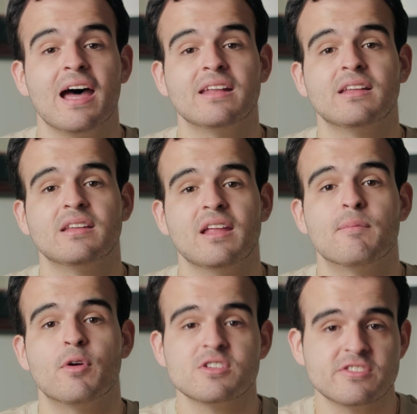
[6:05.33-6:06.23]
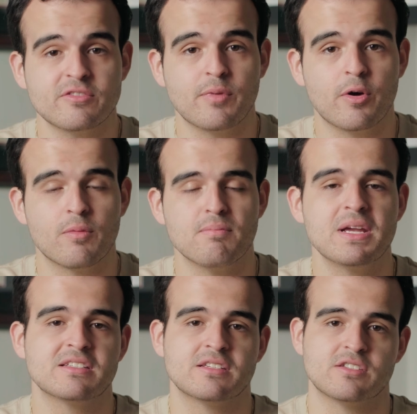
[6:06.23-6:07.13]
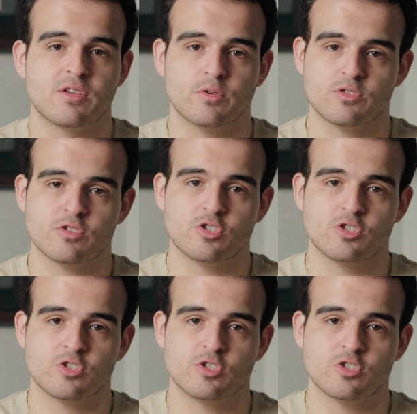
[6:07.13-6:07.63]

And then immersive mode mixes those